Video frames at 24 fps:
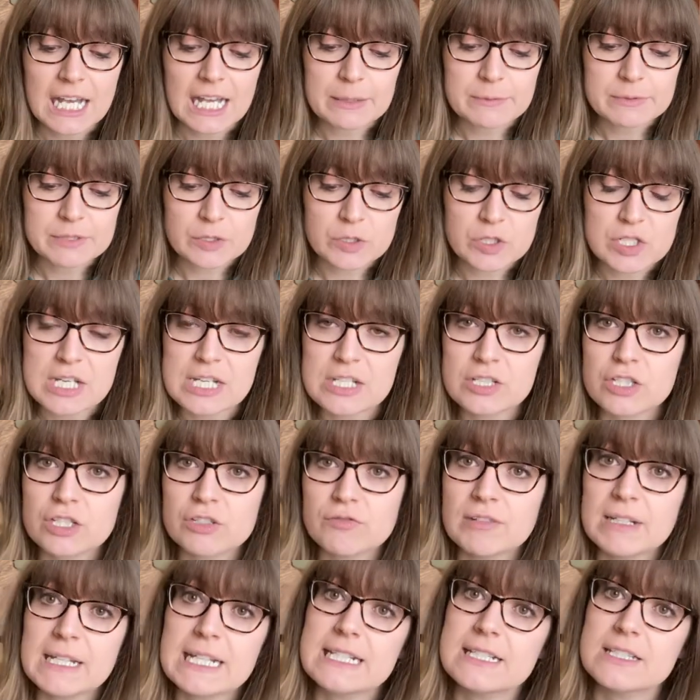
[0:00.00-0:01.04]
So she's just
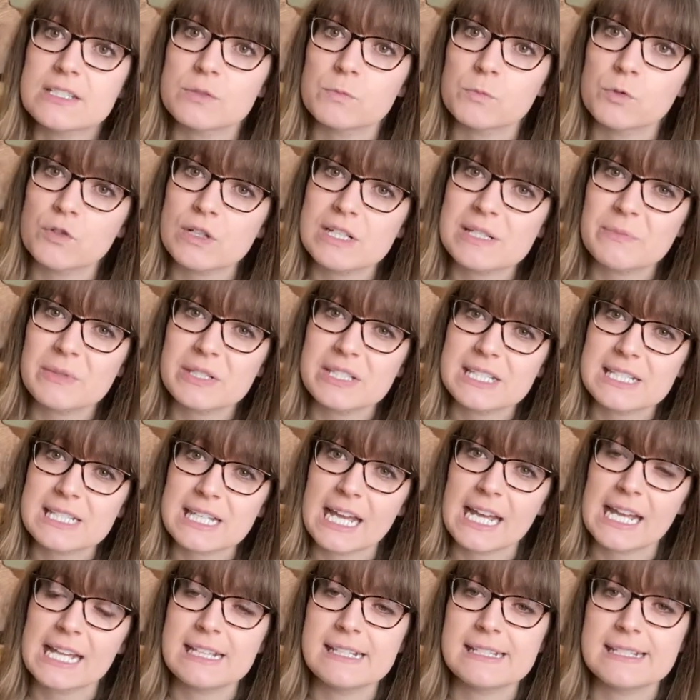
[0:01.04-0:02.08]
released some Christmas
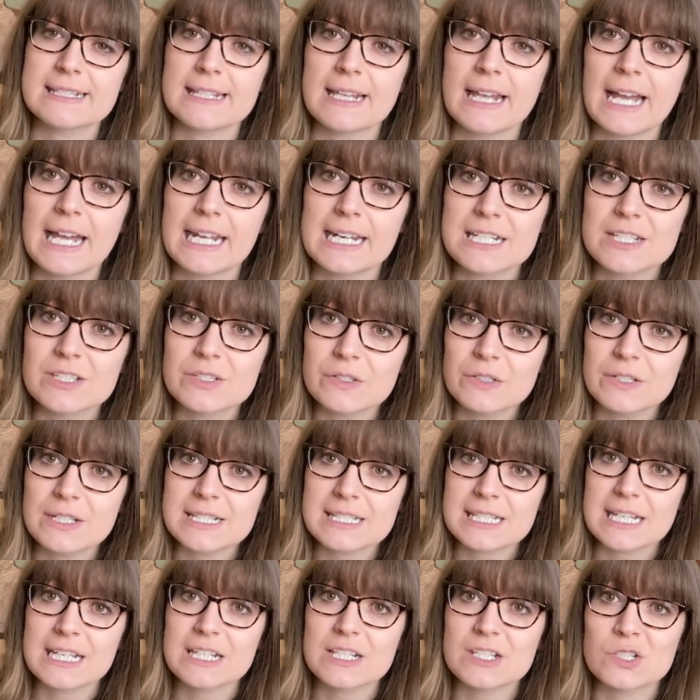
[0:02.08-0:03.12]
designs, and as soon as
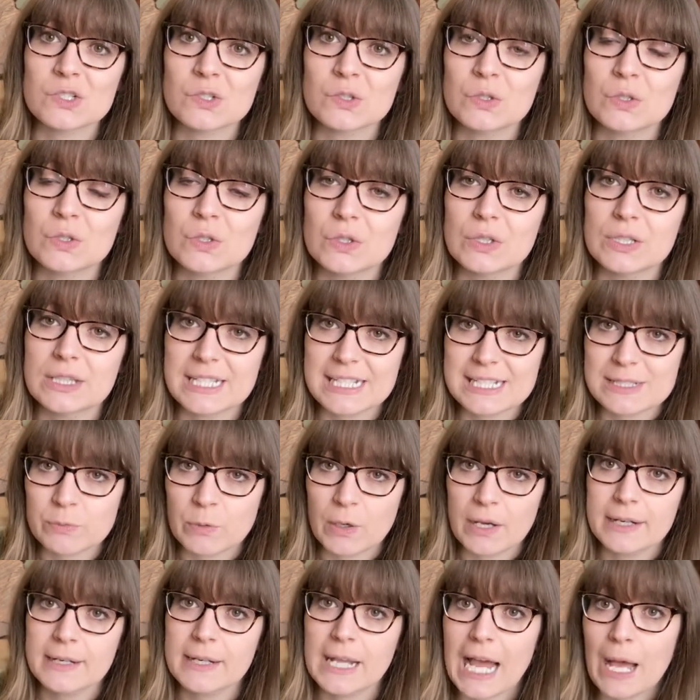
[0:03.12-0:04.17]
I saw this
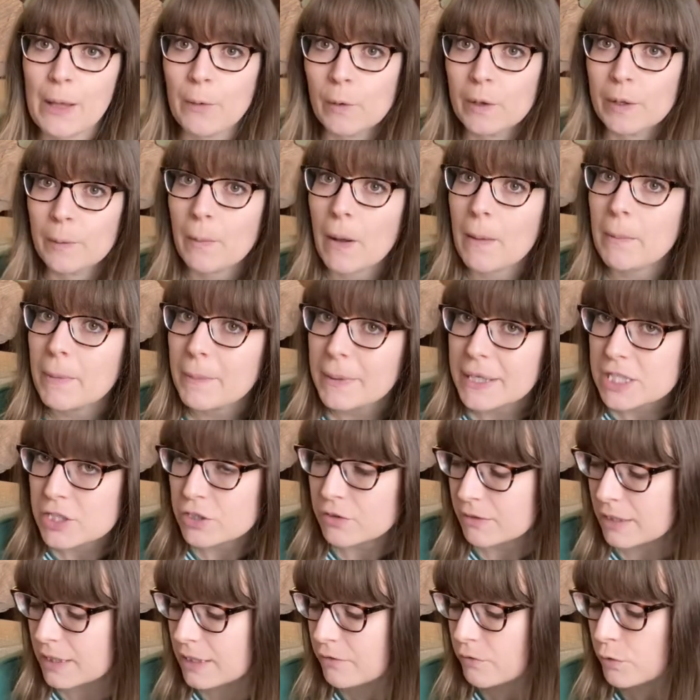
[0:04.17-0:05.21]
one, I will pop a picture
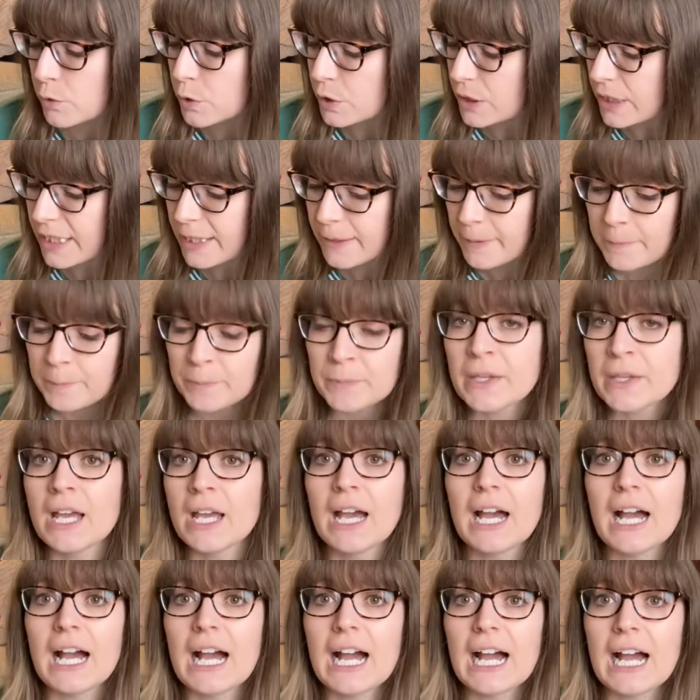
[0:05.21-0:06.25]
in for you.
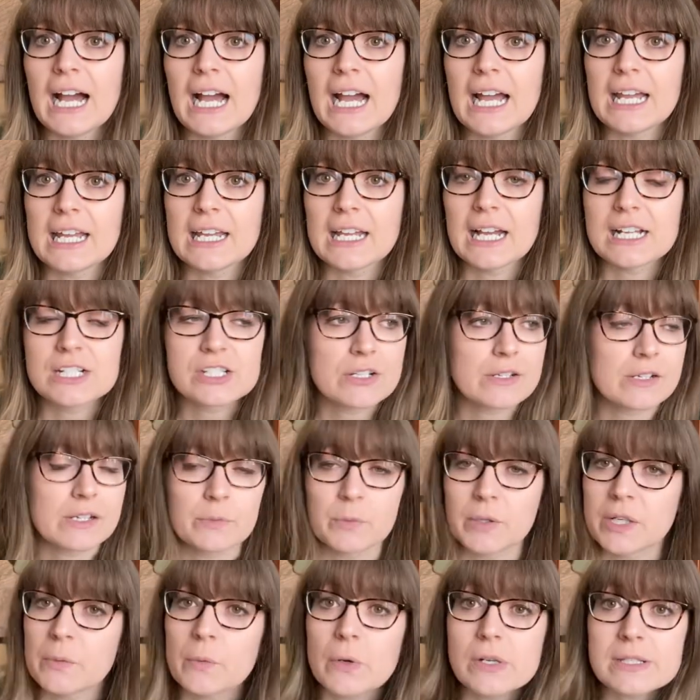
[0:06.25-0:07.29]
I don't know
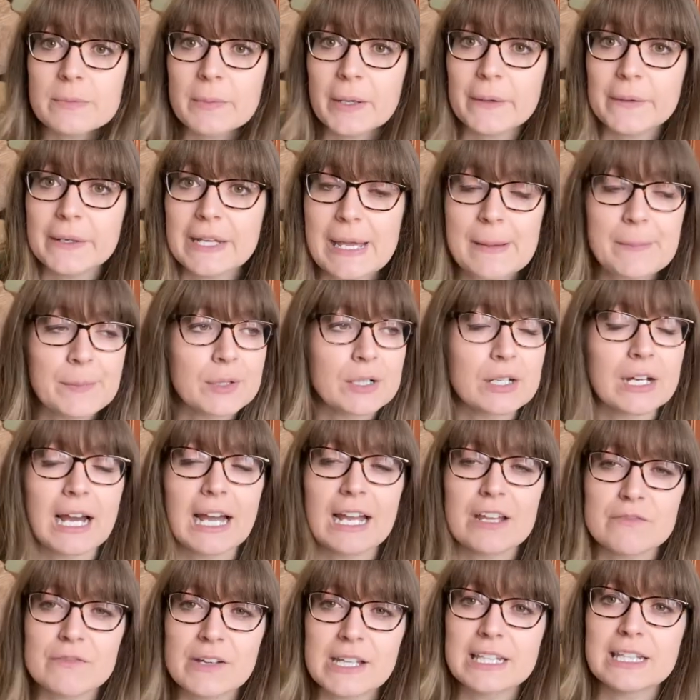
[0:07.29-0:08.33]
what it was about it, but I
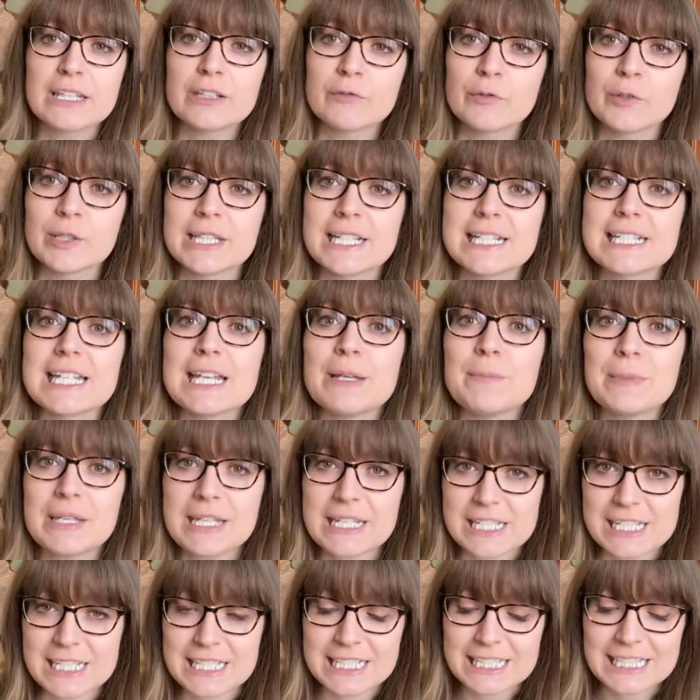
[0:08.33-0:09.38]
fell in love with it
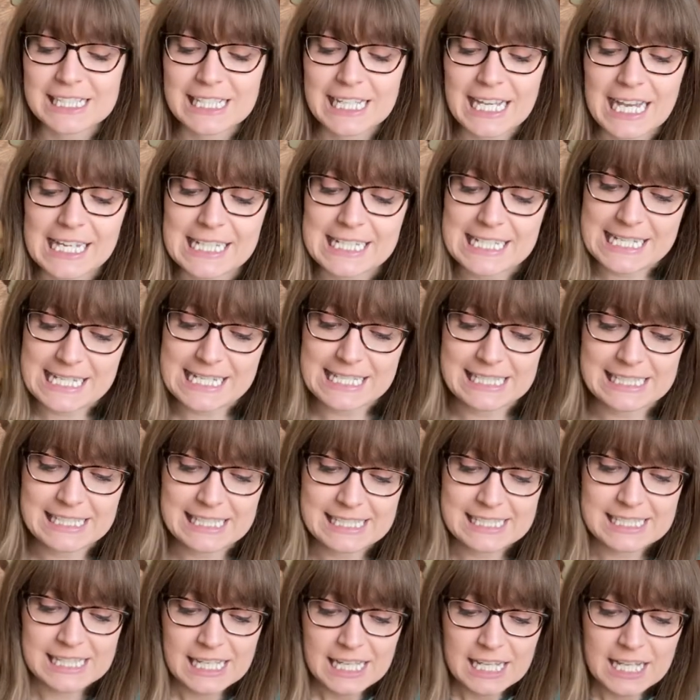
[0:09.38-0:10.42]
immediately. I needed
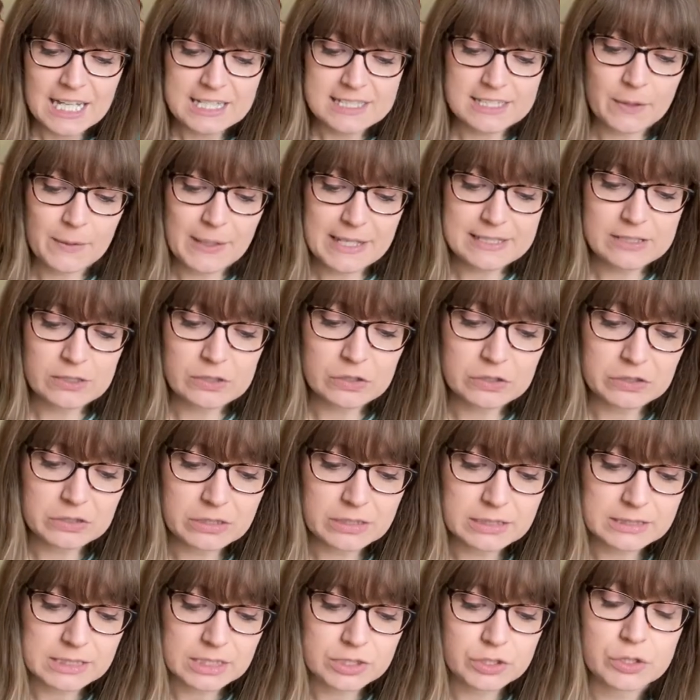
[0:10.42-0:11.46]
it. So it's
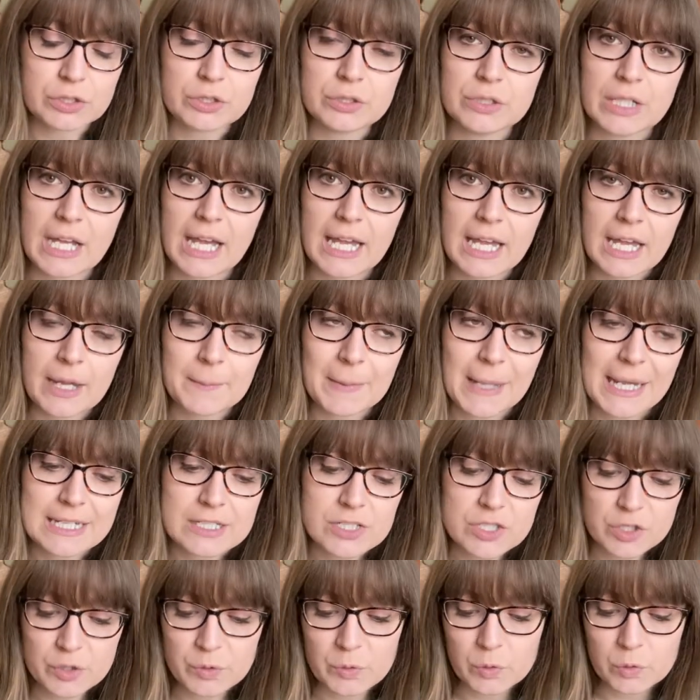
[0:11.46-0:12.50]
called And
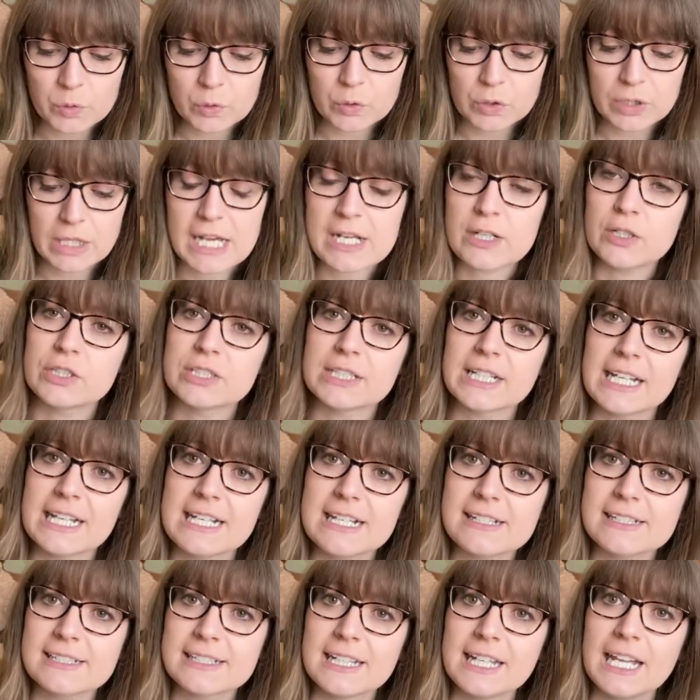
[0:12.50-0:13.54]
To All a Good
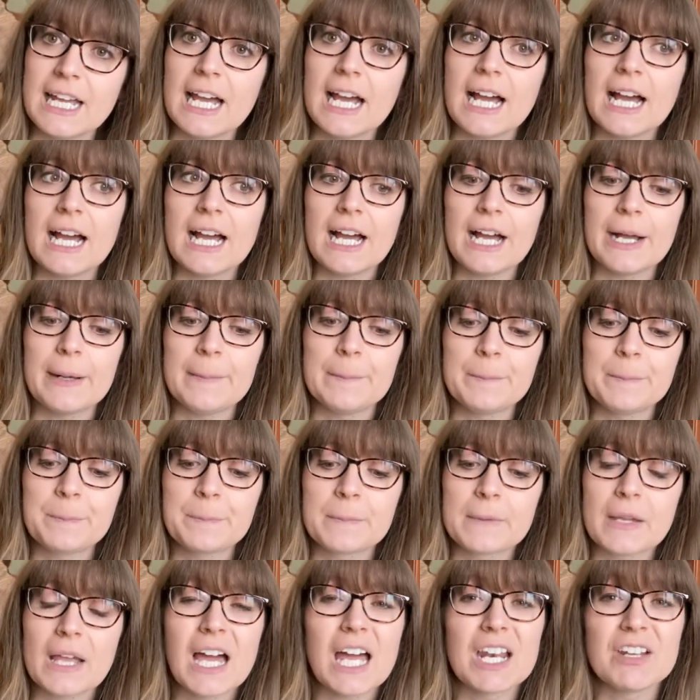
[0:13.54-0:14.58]
Night, and
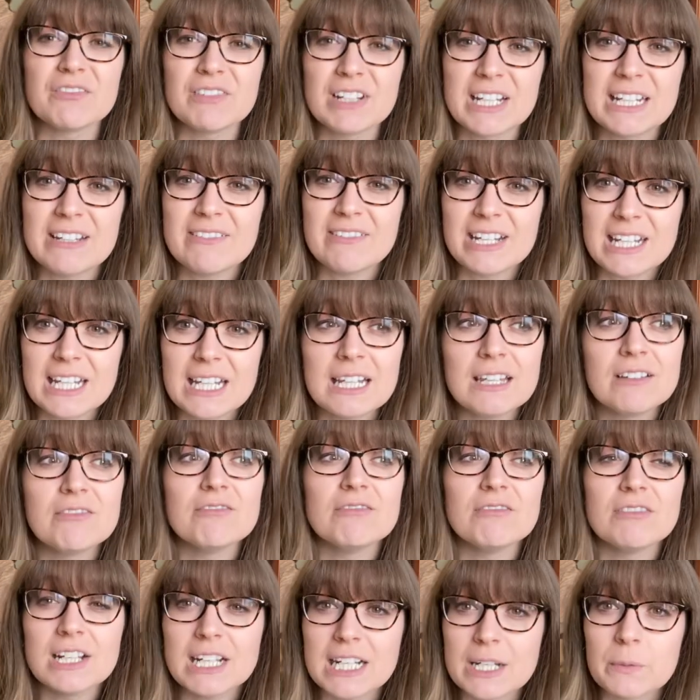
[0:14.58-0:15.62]
I really, really,
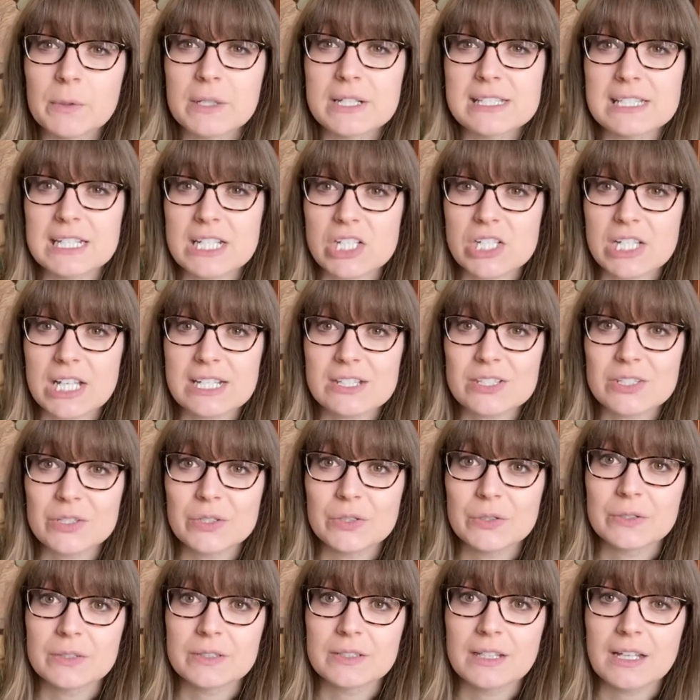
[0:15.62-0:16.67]
really want to stitch that
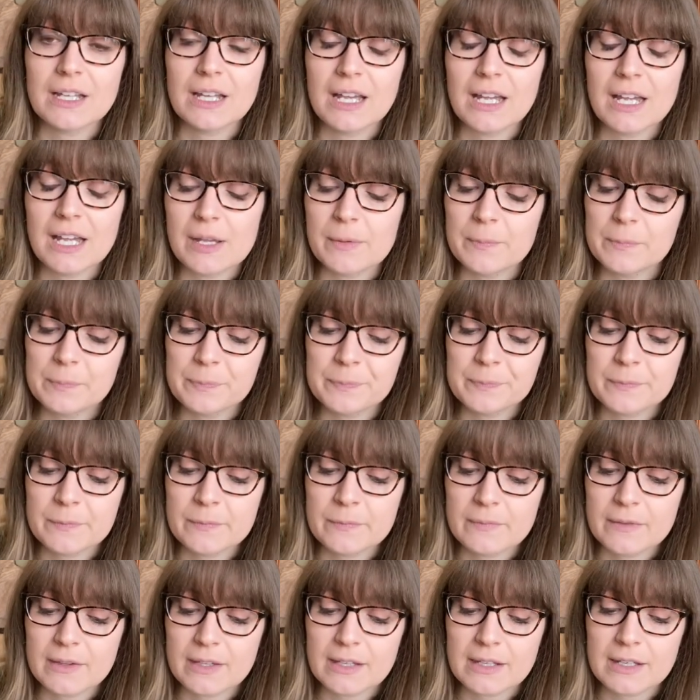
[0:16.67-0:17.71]
soon.
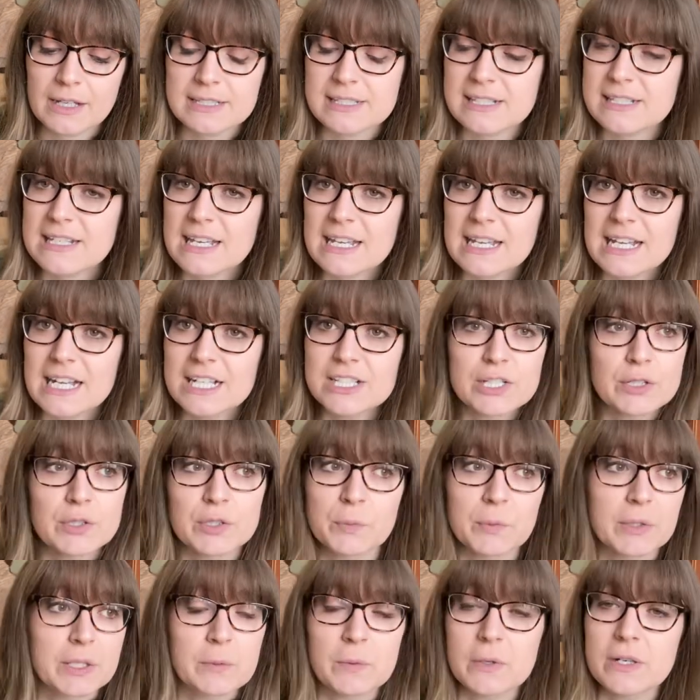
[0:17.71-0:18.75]
As I say, I don't know
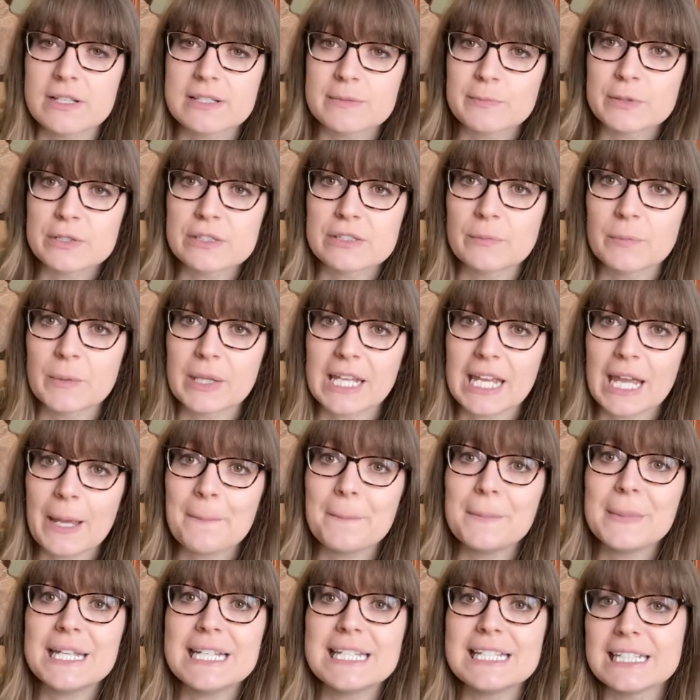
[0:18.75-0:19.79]
what it was, but something
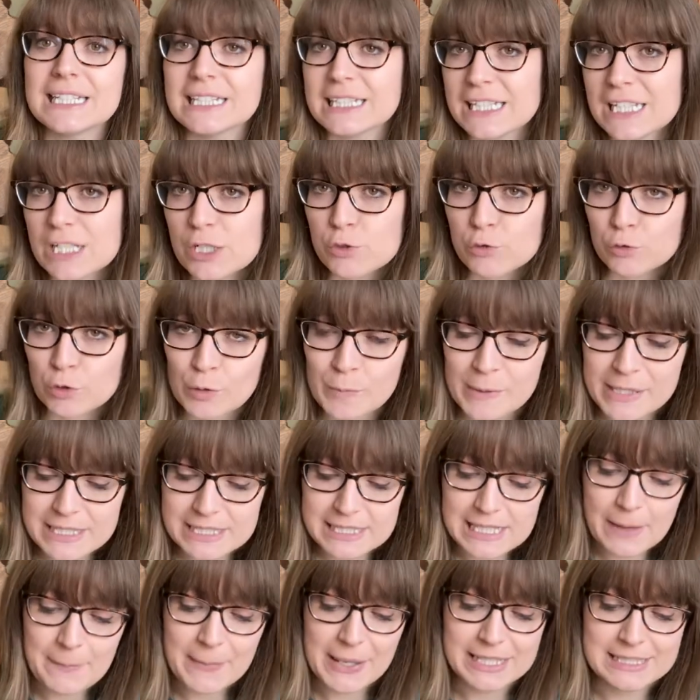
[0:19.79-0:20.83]
immediately drew me to
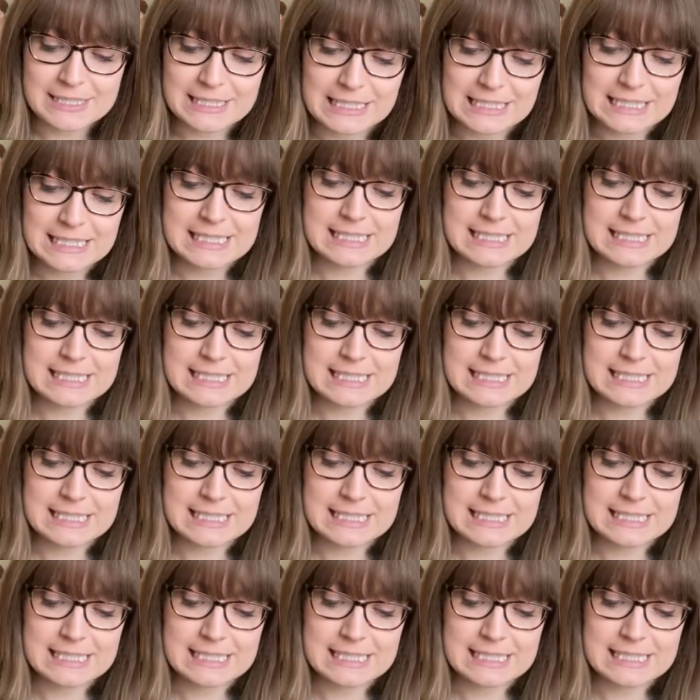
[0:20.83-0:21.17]
that pattern.